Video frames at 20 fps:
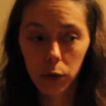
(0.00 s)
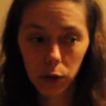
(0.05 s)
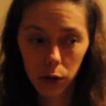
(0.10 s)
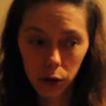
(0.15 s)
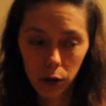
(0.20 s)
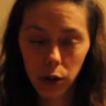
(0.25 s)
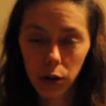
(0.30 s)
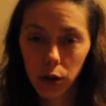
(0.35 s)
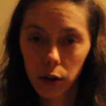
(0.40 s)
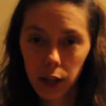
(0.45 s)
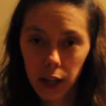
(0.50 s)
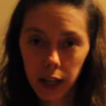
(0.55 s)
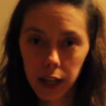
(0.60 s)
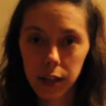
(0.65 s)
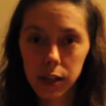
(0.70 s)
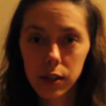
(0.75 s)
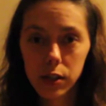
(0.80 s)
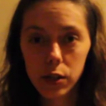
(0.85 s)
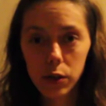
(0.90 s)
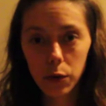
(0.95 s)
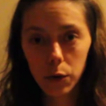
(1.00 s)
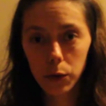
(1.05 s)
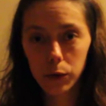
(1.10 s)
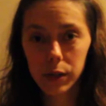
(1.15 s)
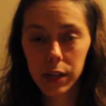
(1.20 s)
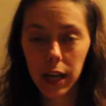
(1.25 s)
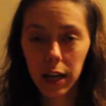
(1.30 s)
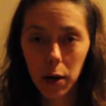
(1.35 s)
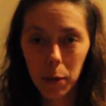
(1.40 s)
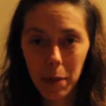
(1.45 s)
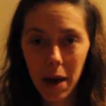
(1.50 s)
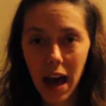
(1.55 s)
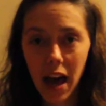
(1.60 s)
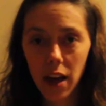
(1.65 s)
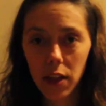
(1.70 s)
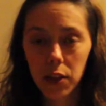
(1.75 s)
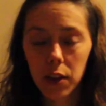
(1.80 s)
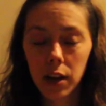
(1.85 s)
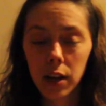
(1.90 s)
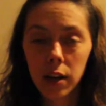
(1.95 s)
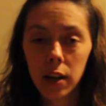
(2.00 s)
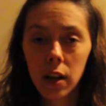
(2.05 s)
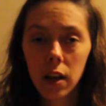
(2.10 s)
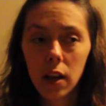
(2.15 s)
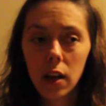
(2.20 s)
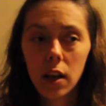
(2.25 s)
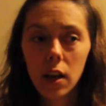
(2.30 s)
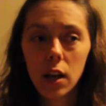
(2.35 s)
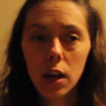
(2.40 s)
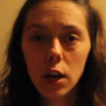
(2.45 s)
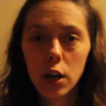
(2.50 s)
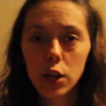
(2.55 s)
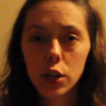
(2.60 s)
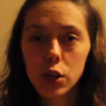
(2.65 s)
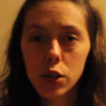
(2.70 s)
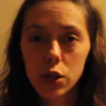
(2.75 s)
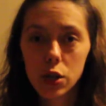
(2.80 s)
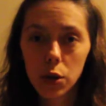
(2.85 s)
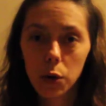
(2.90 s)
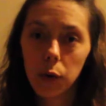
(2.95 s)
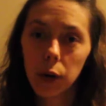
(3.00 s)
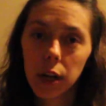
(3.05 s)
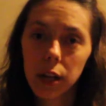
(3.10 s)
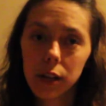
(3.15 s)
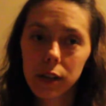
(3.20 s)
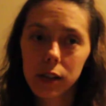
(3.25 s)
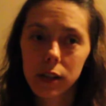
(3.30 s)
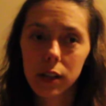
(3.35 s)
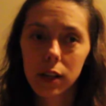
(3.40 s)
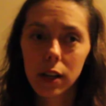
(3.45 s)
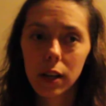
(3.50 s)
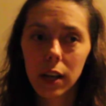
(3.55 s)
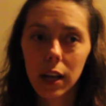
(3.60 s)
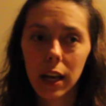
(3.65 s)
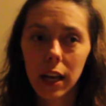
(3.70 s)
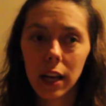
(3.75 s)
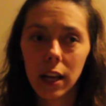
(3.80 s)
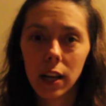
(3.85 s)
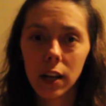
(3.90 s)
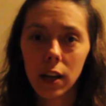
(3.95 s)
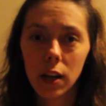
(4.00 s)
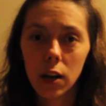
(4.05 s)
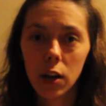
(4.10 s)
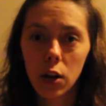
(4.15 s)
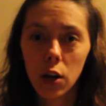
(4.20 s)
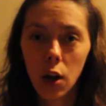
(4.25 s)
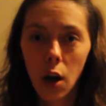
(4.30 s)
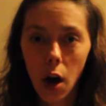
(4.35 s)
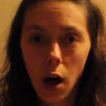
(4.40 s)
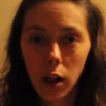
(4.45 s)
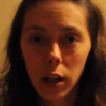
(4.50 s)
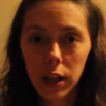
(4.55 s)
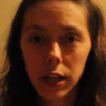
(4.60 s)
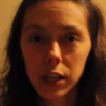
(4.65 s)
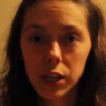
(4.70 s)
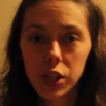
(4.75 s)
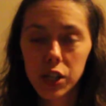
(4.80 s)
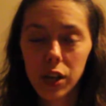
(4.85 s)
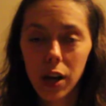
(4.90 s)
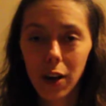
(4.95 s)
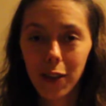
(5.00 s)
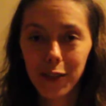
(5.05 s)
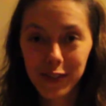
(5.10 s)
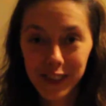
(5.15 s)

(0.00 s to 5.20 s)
looking to take a path in, do it in knowledge of